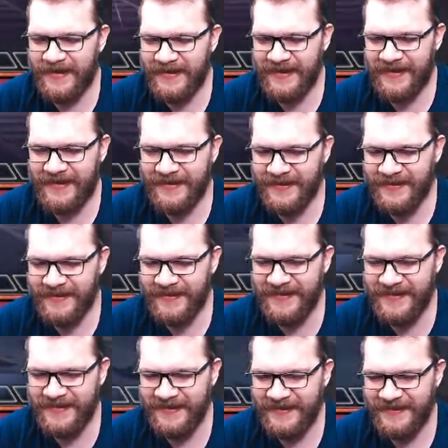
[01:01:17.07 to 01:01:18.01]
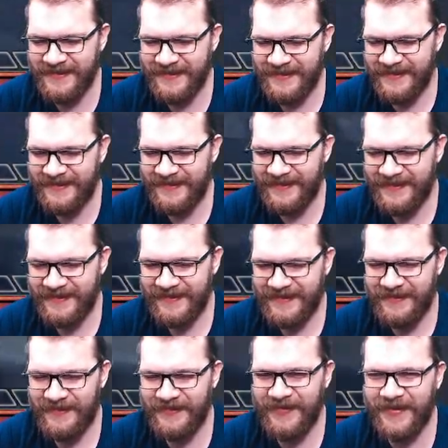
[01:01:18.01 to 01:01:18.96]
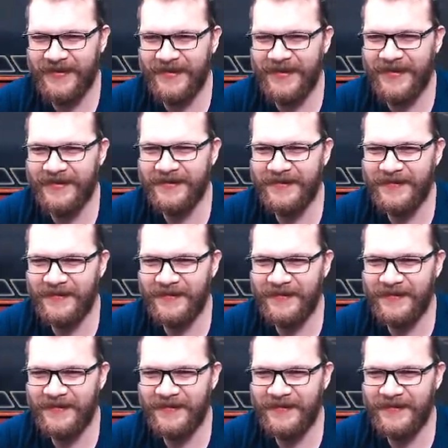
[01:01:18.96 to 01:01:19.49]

Ah, good. Fair enough.